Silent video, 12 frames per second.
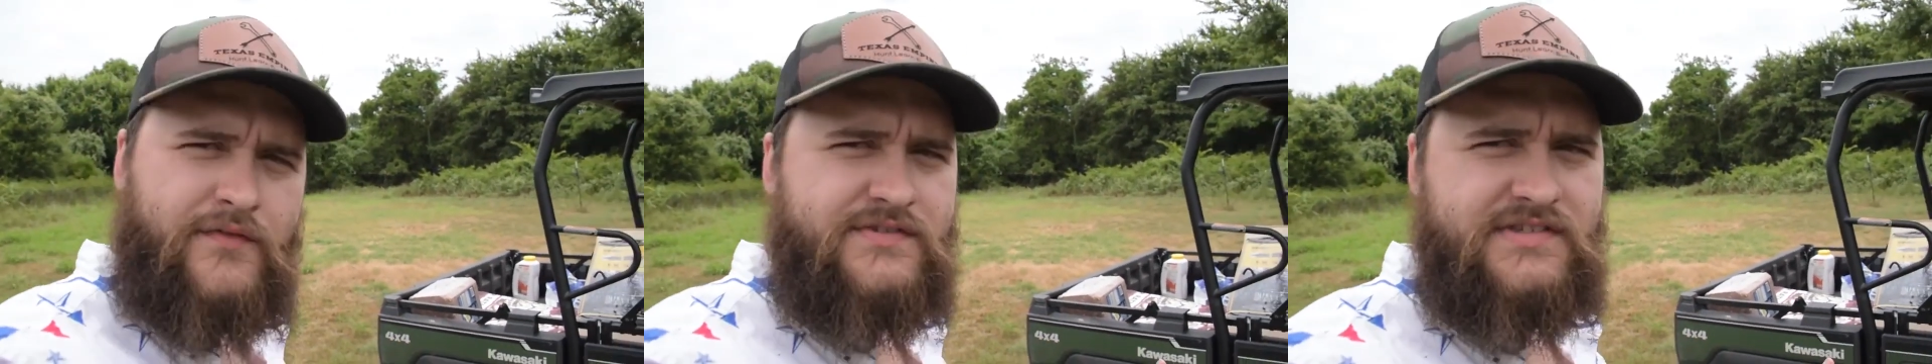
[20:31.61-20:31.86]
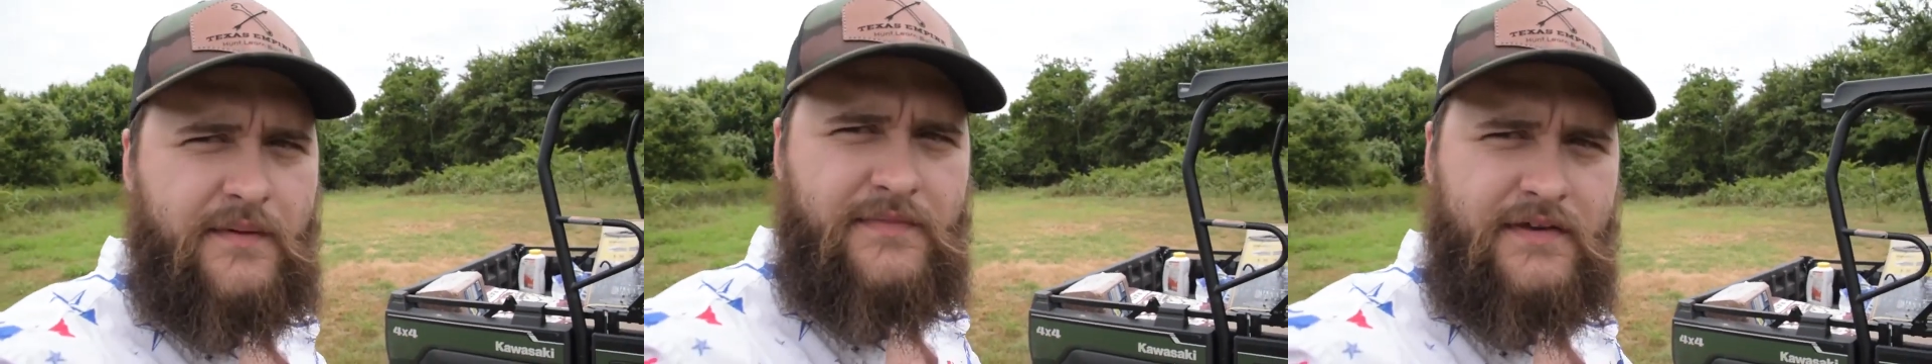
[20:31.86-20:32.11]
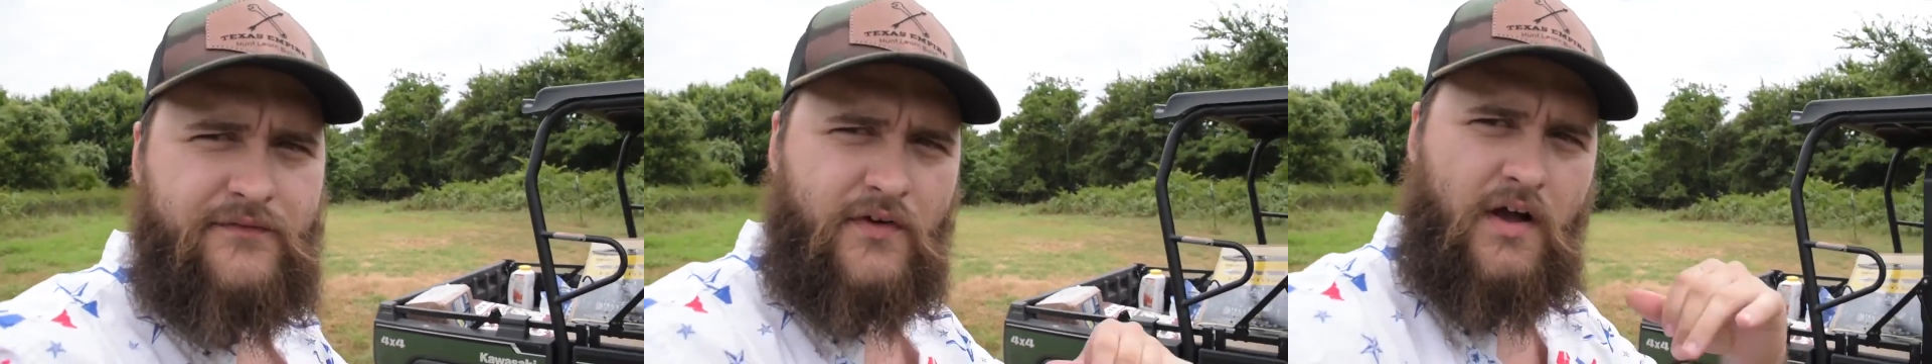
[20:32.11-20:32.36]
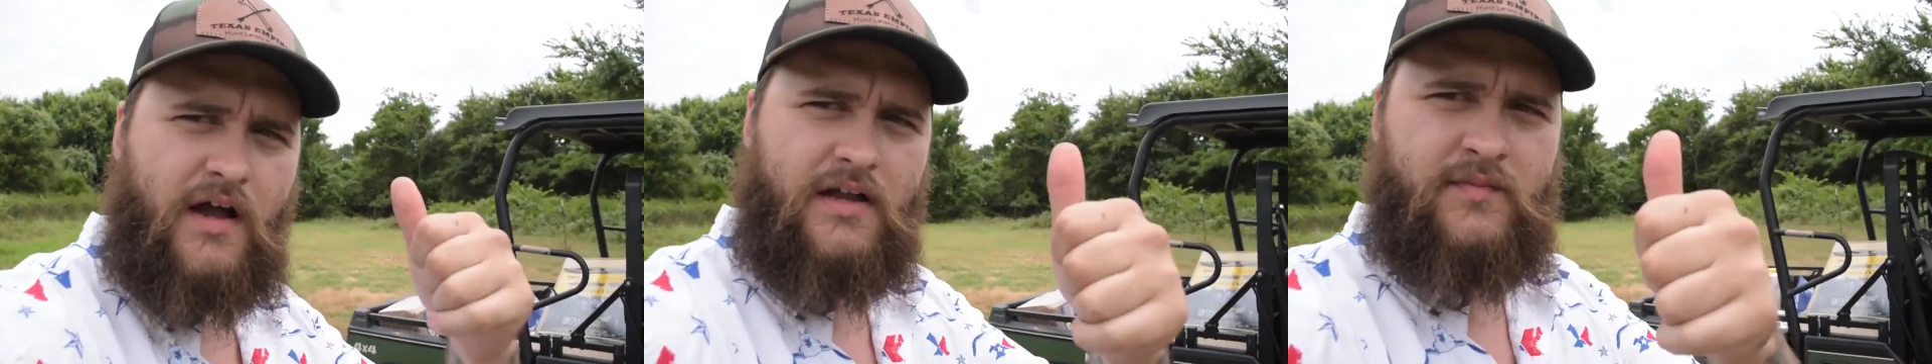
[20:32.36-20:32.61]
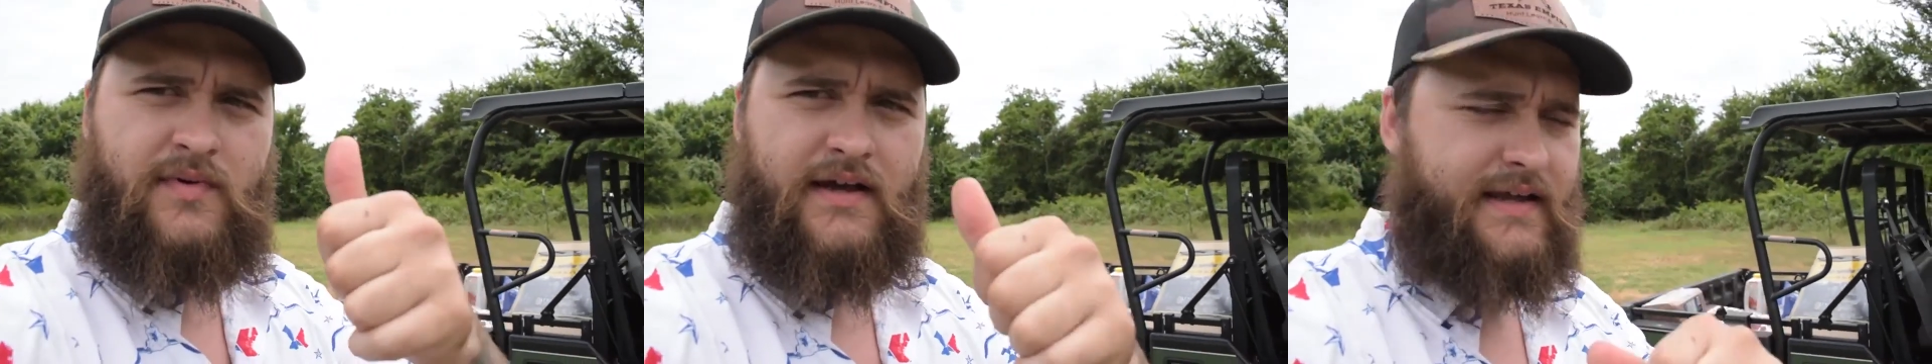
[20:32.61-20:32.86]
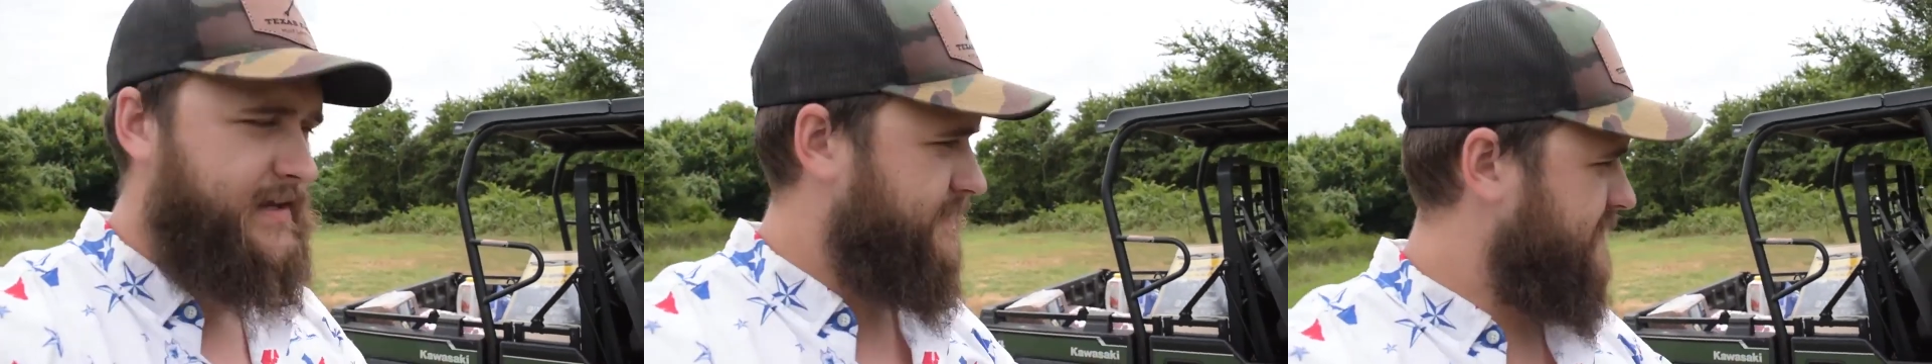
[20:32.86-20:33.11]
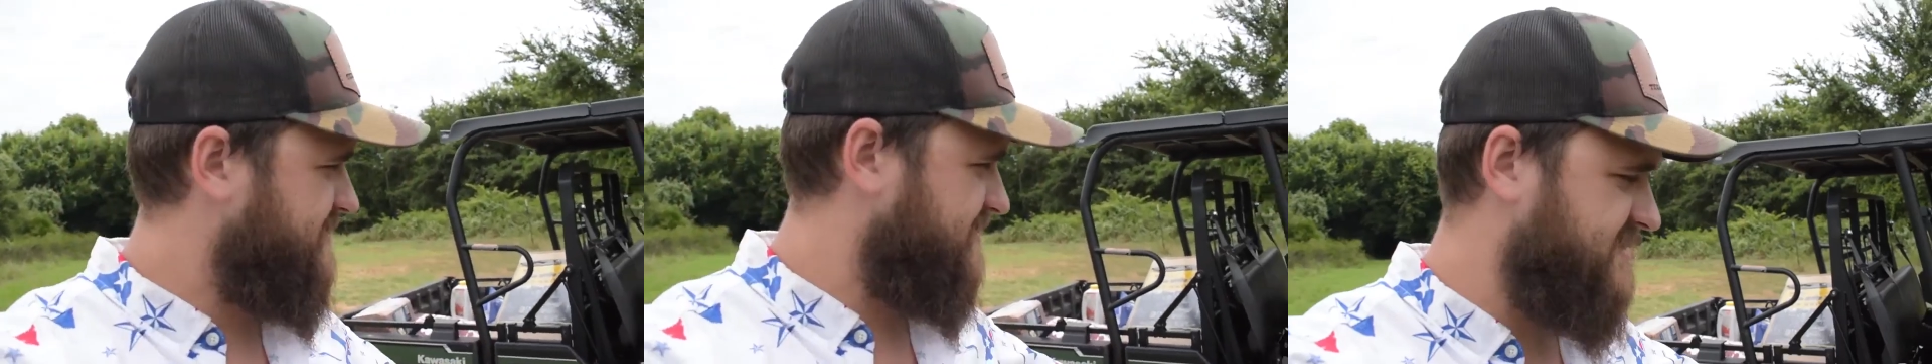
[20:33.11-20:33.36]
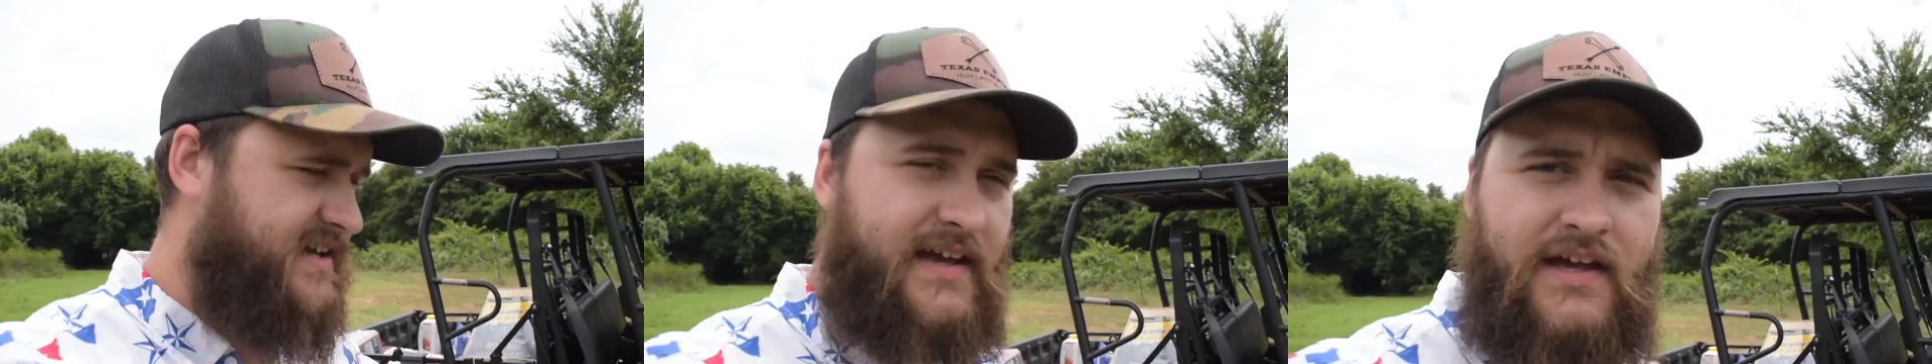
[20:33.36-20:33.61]
for something for a hunting buggy, this
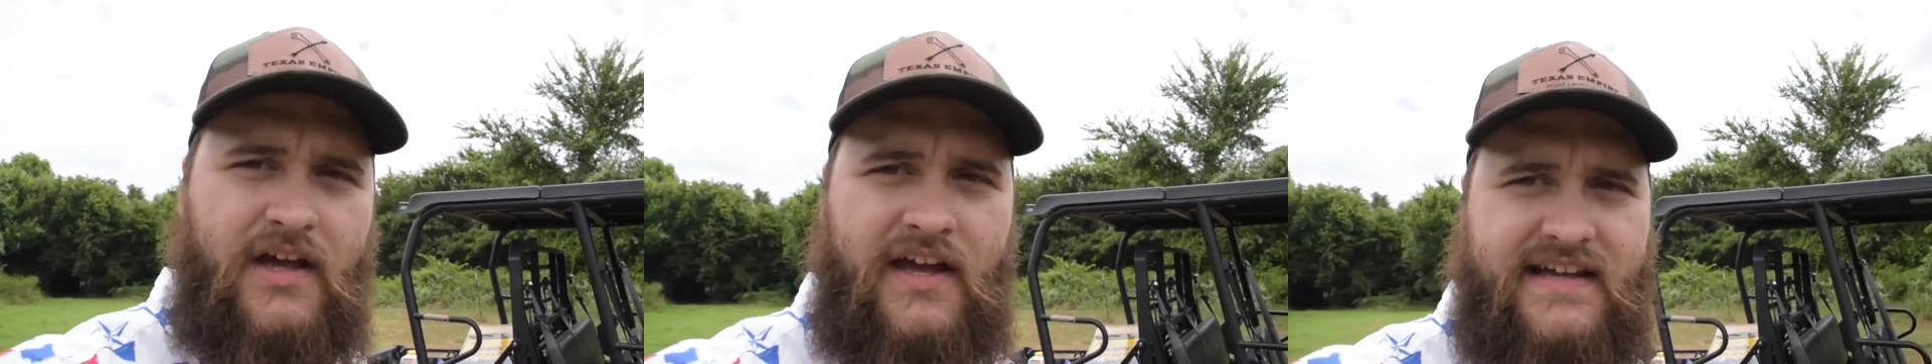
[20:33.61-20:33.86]
is it.